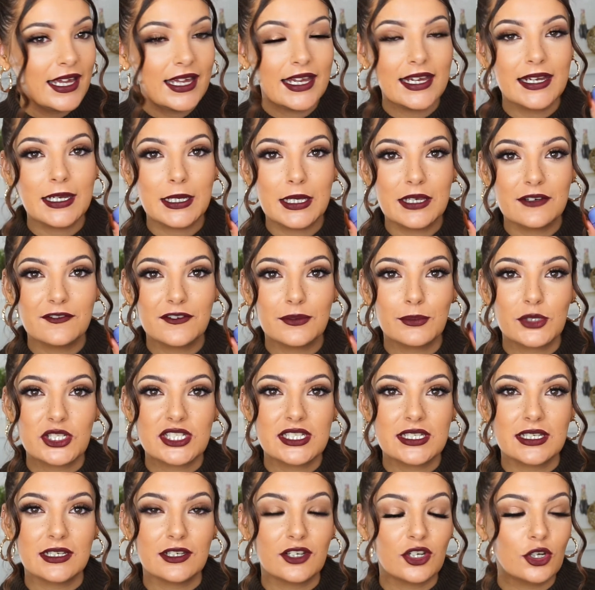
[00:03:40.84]
It gives my
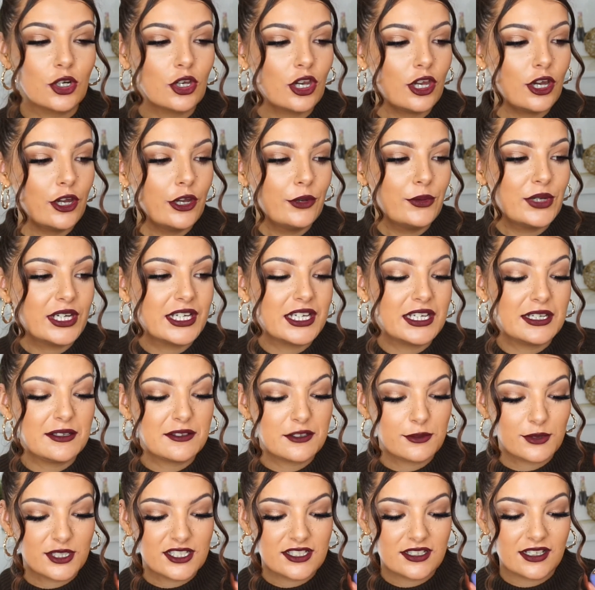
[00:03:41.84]
skin a glow, it
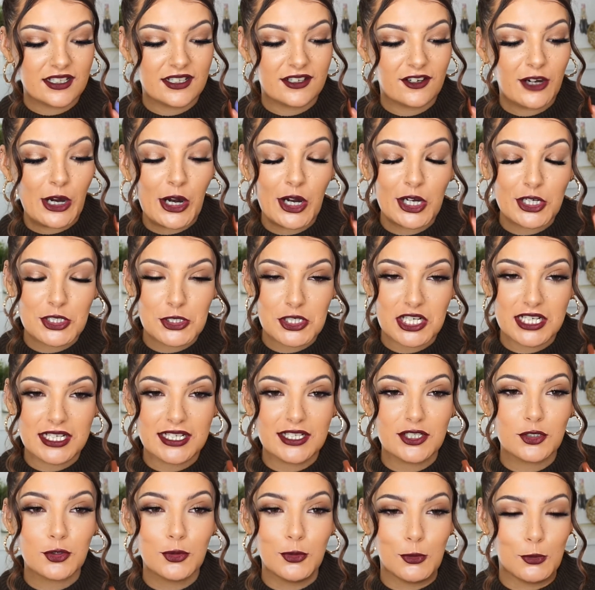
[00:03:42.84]
keeps my skin
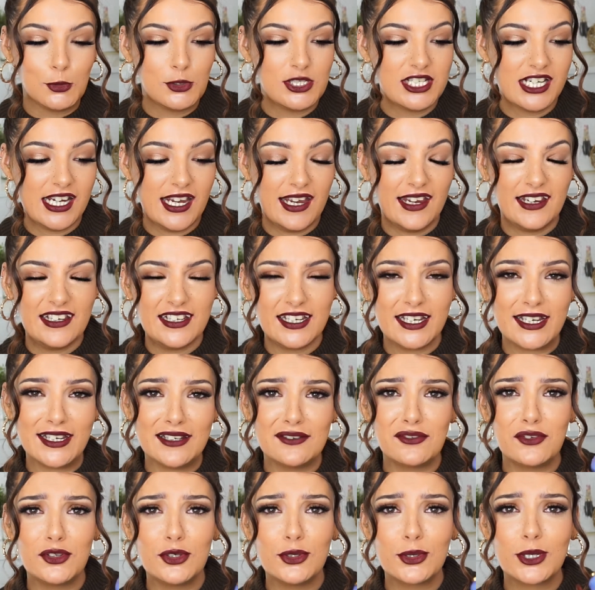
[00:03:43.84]
hydrated all day.
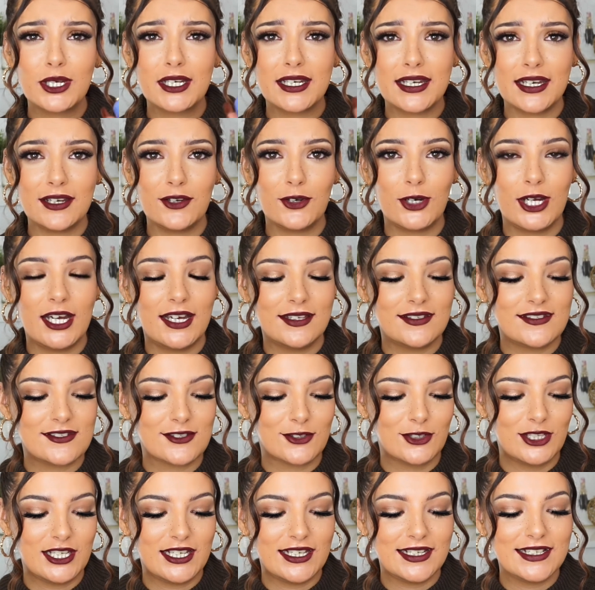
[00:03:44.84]
If you can get your hands
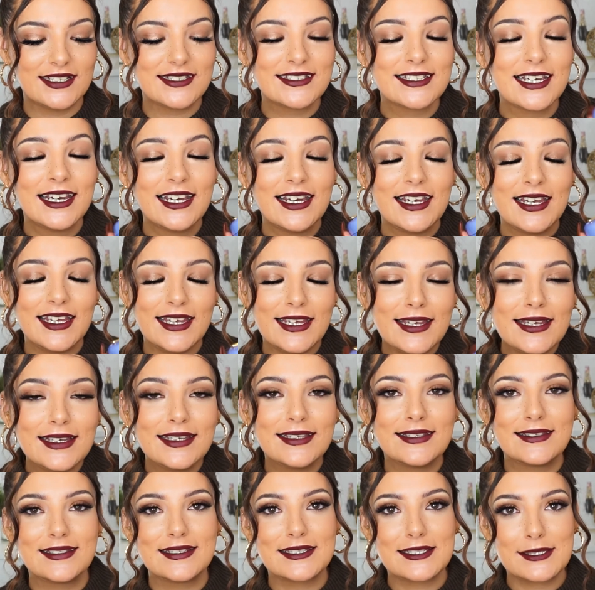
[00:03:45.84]
on this, it
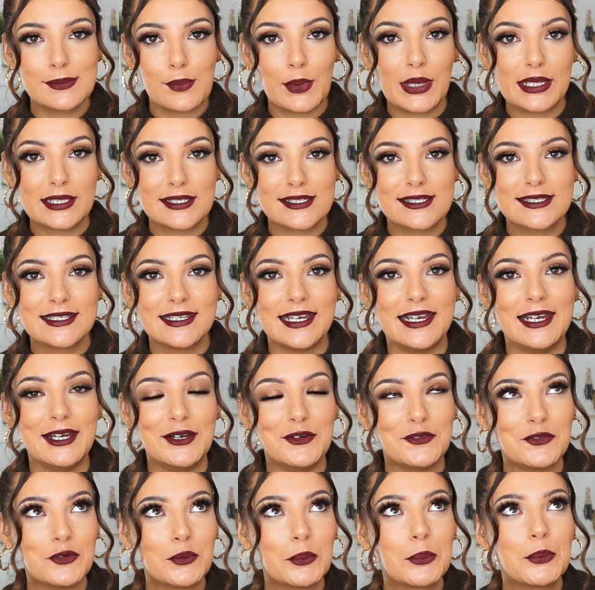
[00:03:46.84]
is
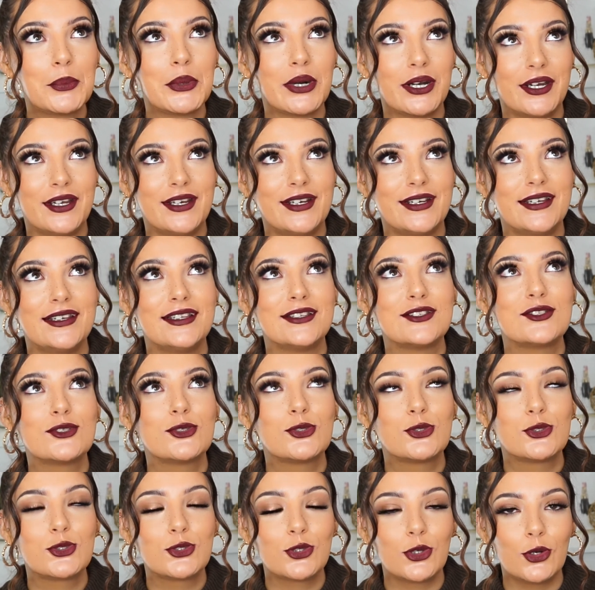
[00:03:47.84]
expensive, but it is
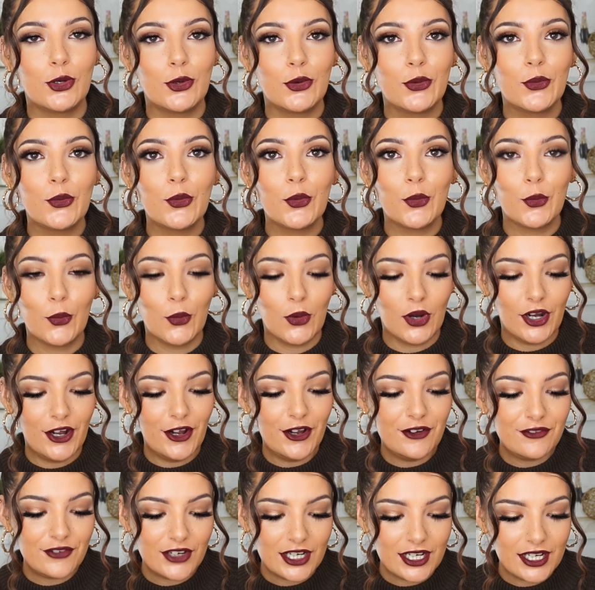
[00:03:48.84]
so
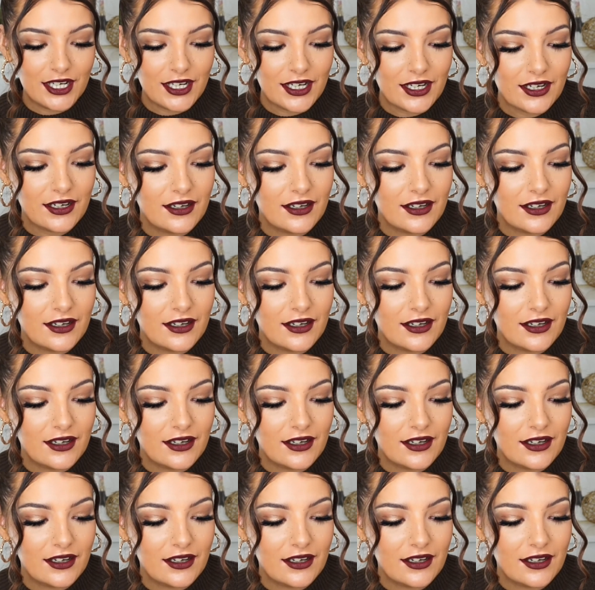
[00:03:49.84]
worth it.